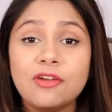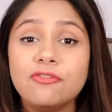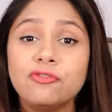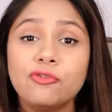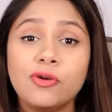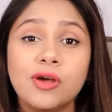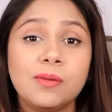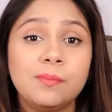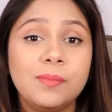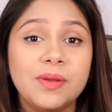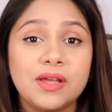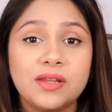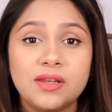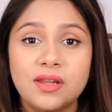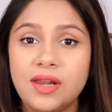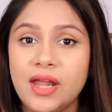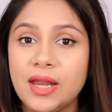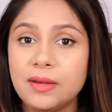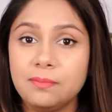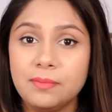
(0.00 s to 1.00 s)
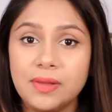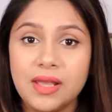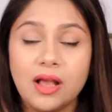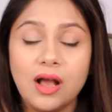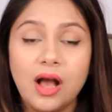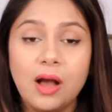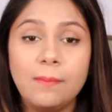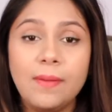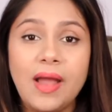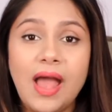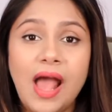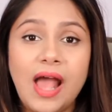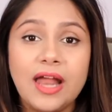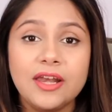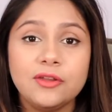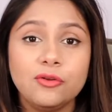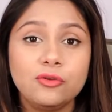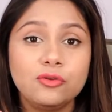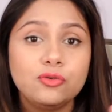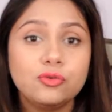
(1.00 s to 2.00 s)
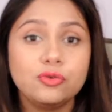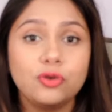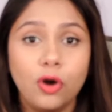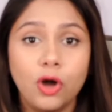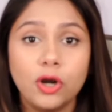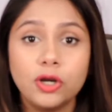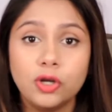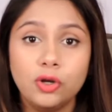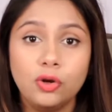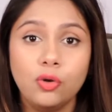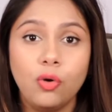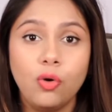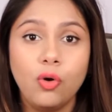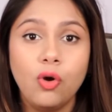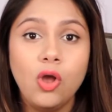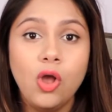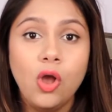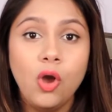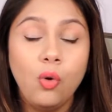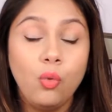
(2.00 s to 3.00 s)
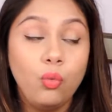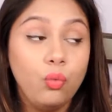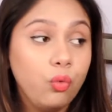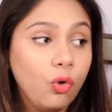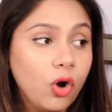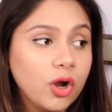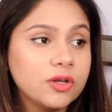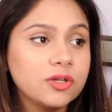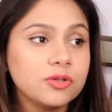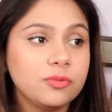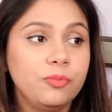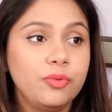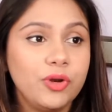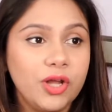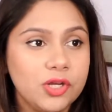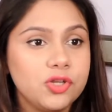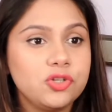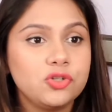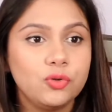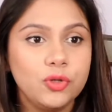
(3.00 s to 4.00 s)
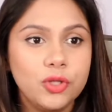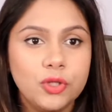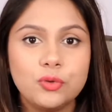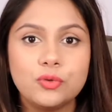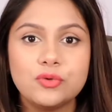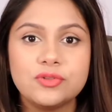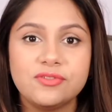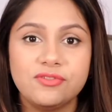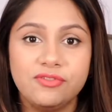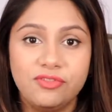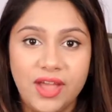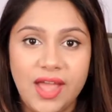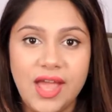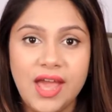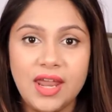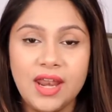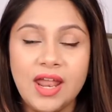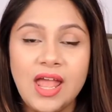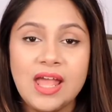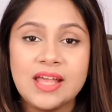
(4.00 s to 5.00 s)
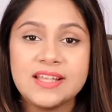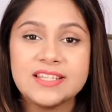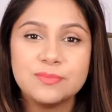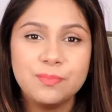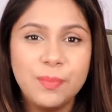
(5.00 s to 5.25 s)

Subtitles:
If you are a beginner at makeup and you do not know what brush to use where,